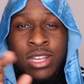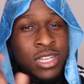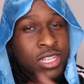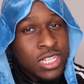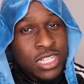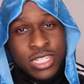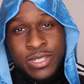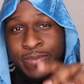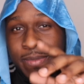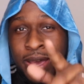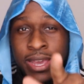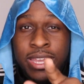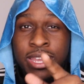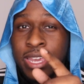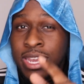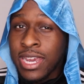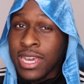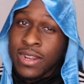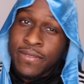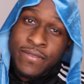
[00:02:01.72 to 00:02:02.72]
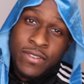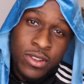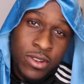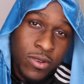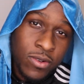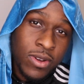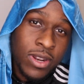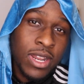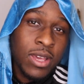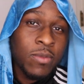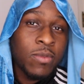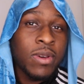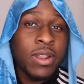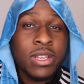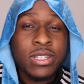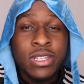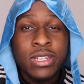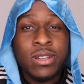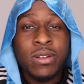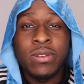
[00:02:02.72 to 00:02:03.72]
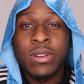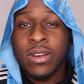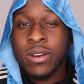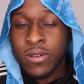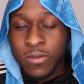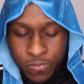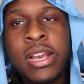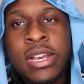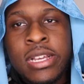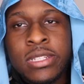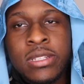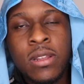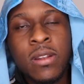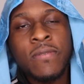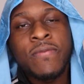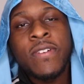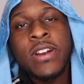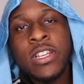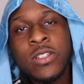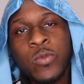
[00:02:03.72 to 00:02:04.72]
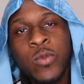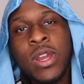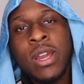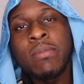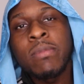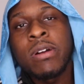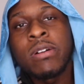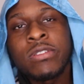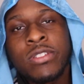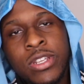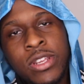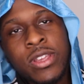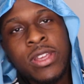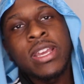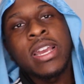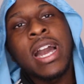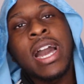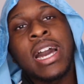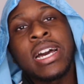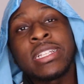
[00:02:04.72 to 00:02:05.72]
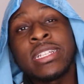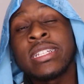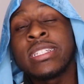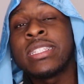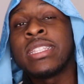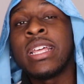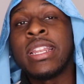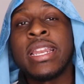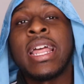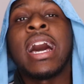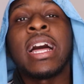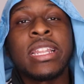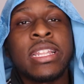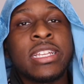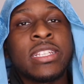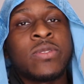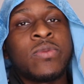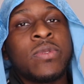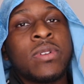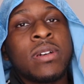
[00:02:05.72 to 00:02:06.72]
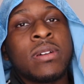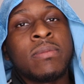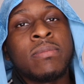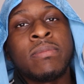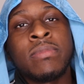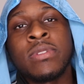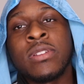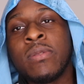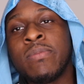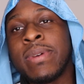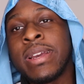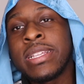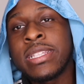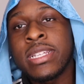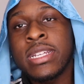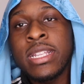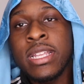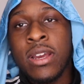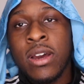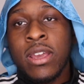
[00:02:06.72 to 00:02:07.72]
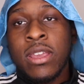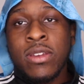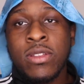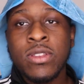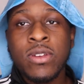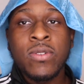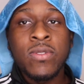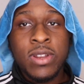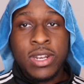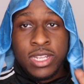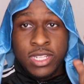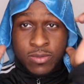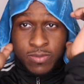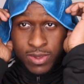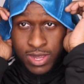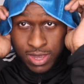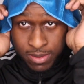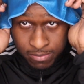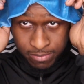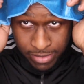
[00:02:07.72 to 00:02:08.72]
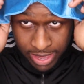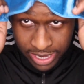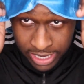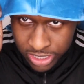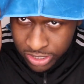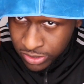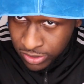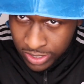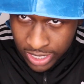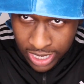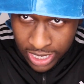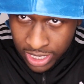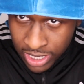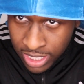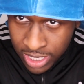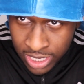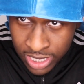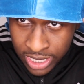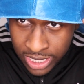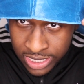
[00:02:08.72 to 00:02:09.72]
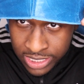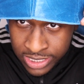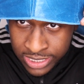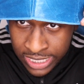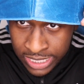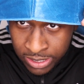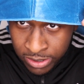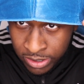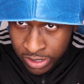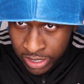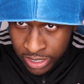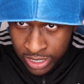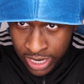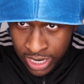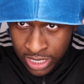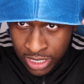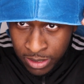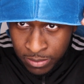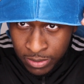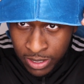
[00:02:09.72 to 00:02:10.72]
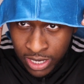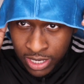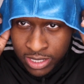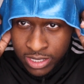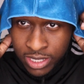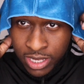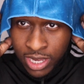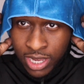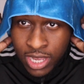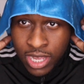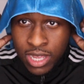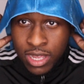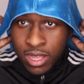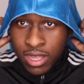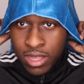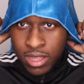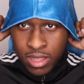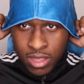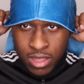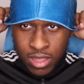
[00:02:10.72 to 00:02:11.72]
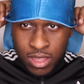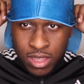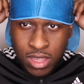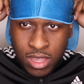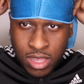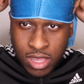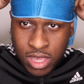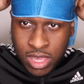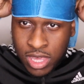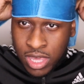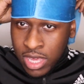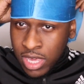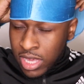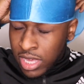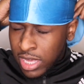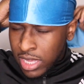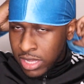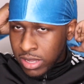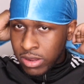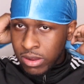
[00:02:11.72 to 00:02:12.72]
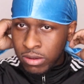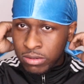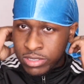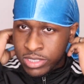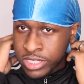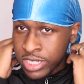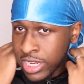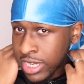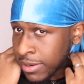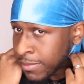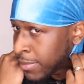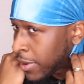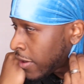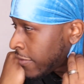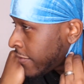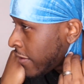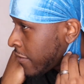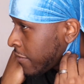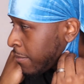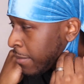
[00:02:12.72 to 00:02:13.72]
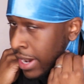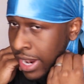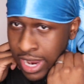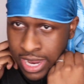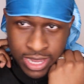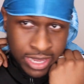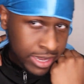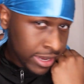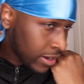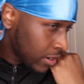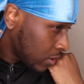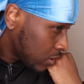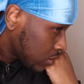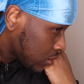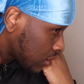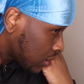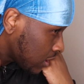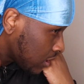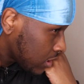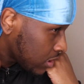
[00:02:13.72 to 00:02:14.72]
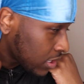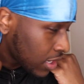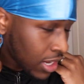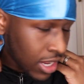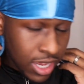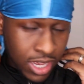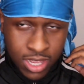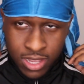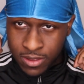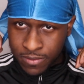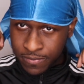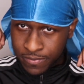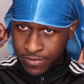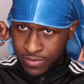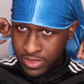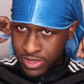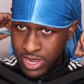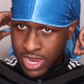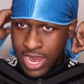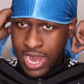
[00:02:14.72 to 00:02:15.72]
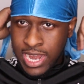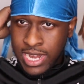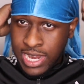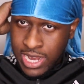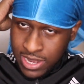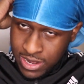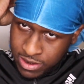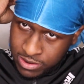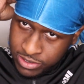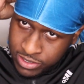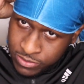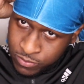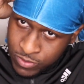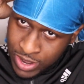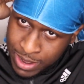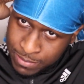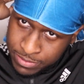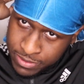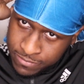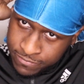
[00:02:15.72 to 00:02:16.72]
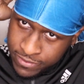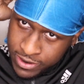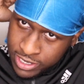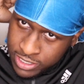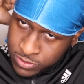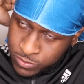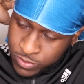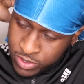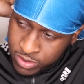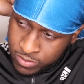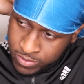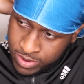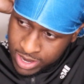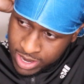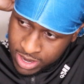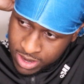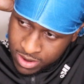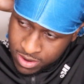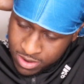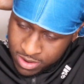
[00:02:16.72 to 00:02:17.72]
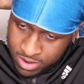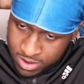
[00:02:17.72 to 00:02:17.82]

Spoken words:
Smack your hand if you're doing that, man. It's a no-no. So the first way I'm gonna show you guys is the knotless one. So basically all you doing is, man, making sure that it's centered and lined up like that. You're gonna tuck both of them behind your ears like that. And then you just wrap the first one around.